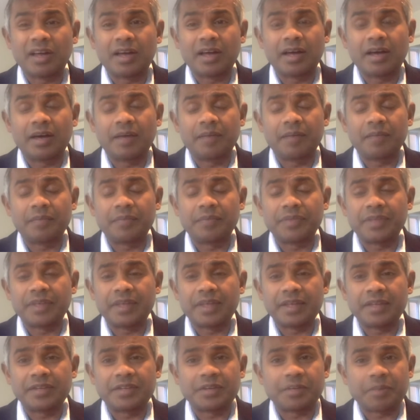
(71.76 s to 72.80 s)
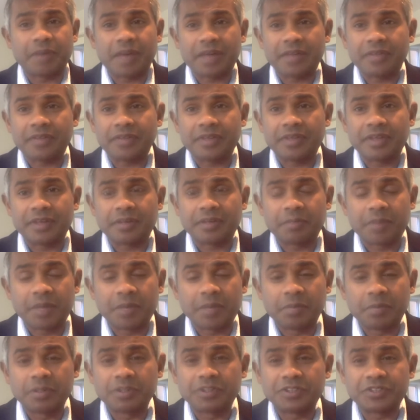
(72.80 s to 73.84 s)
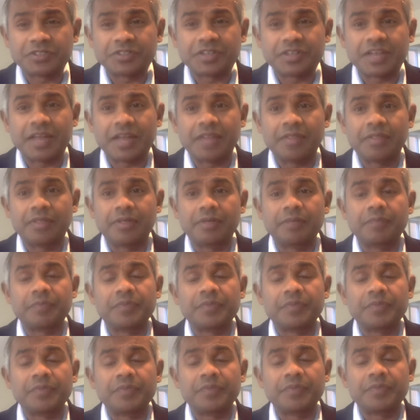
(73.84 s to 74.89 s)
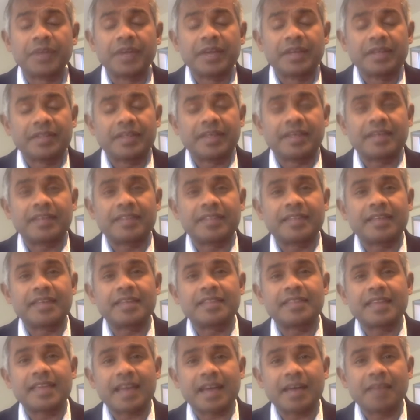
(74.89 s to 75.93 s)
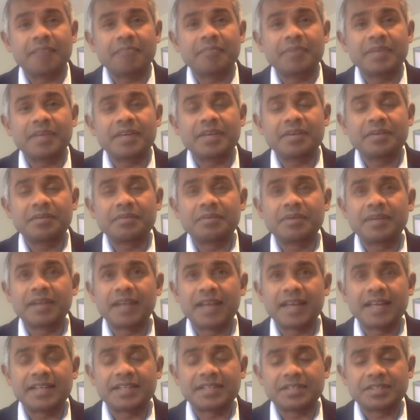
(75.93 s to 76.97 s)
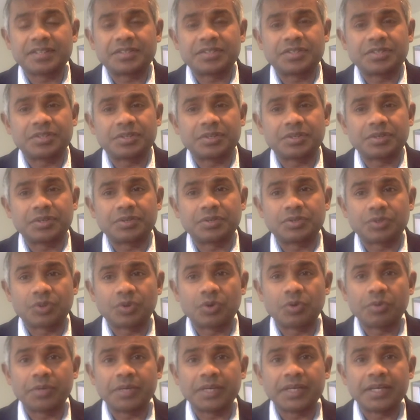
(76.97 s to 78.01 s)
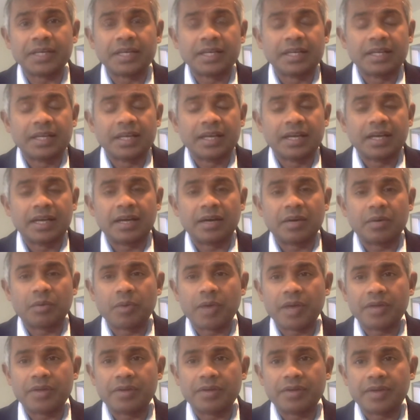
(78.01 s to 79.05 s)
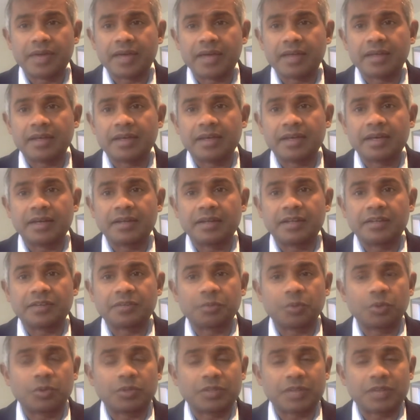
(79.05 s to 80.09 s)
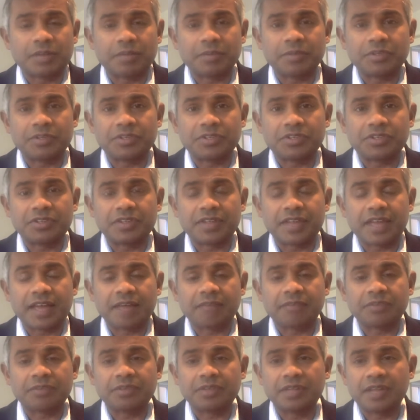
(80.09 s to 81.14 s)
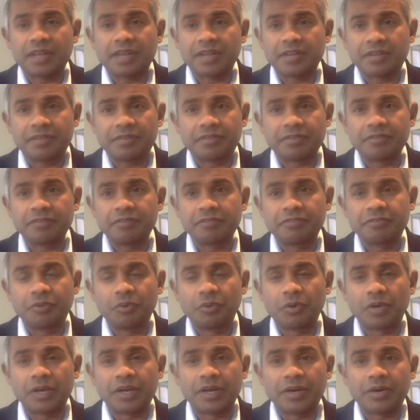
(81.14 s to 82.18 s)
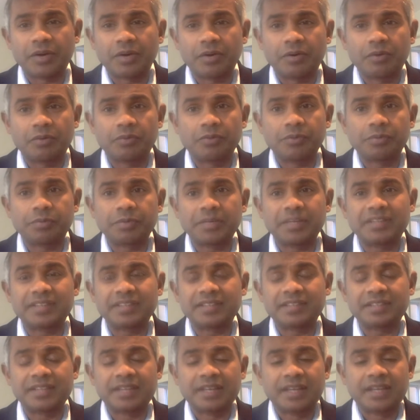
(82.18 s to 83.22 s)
idiopathic. People just get them. They can be related to trauma, where you get a small damage to the capsule, either from falling or repeated